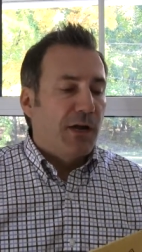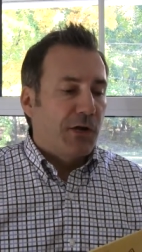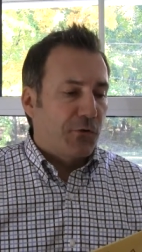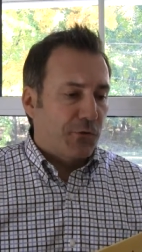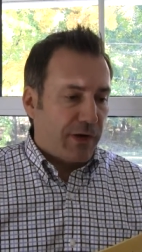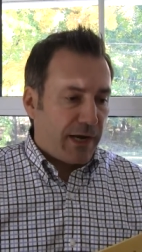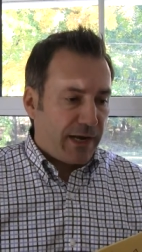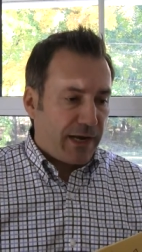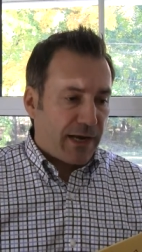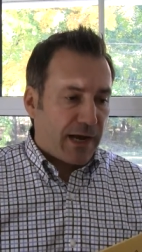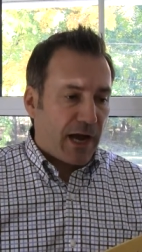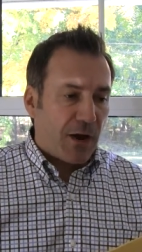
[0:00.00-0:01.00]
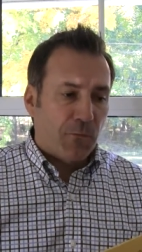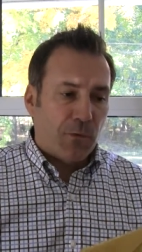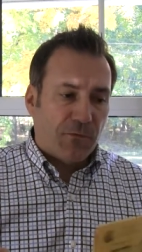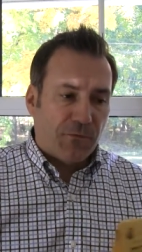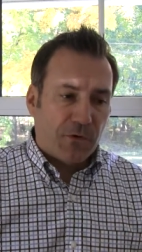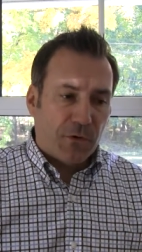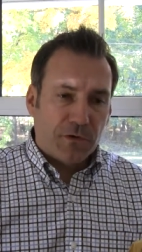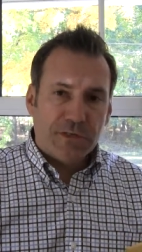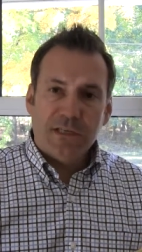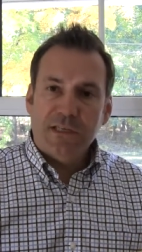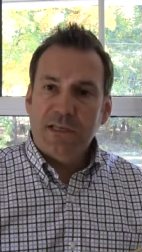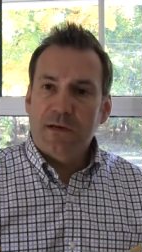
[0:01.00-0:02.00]
creating referral
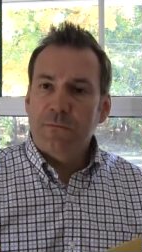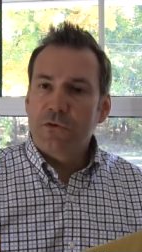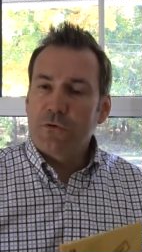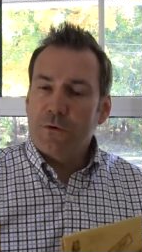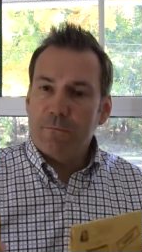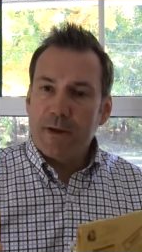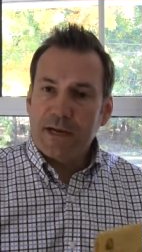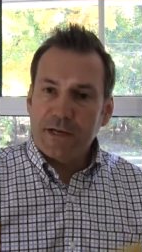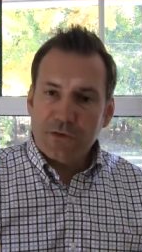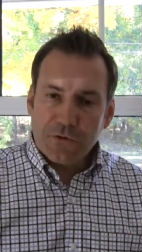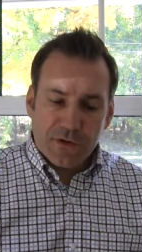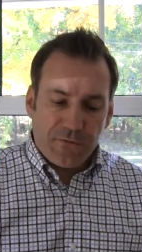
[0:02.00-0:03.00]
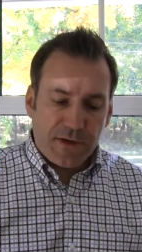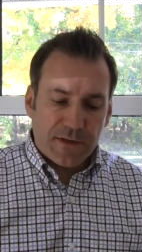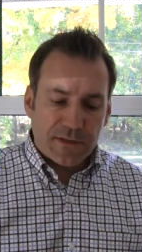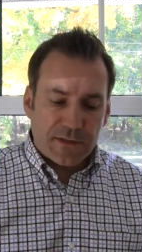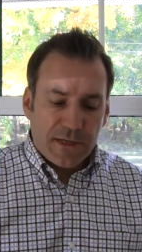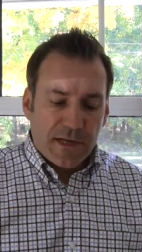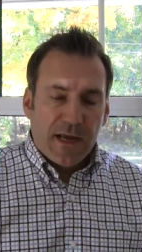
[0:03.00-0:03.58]
systems, doing mega trivias.